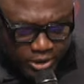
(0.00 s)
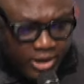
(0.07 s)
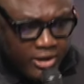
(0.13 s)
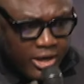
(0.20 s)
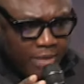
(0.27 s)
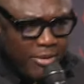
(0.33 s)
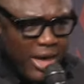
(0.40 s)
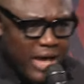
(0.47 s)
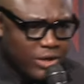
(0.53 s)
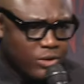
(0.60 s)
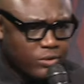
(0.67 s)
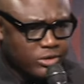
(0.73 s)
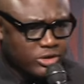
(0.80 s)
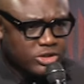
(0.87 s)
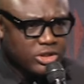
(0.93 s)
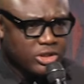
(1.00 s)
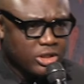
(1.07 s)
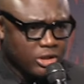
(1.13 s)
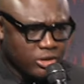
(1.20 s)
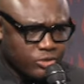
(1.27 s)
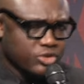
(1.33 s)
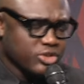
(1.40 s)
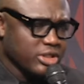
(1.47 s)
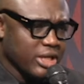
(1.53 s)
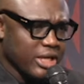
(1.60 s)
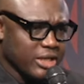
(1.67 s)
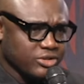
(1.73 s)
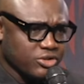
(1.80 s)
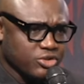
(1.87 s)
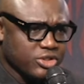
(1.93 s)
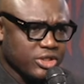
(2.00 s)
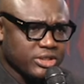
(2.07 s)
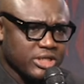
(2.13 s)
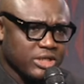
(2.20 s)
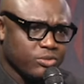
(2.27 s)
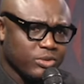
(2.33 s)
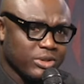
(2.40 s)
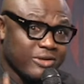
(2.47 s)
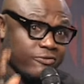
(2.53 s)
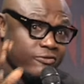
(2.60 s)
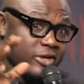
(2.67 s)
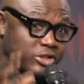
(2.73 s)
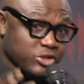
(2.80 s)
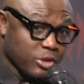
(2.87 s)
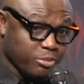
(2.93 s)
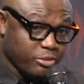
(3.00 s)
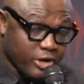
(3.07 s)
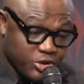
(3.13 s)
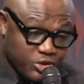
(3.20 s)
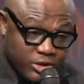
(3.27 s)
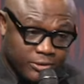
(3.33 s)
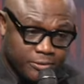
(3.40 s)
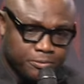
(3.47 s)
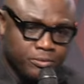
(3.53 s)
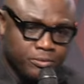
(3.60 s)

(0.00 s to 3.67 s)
A man who was closely associated with the first operation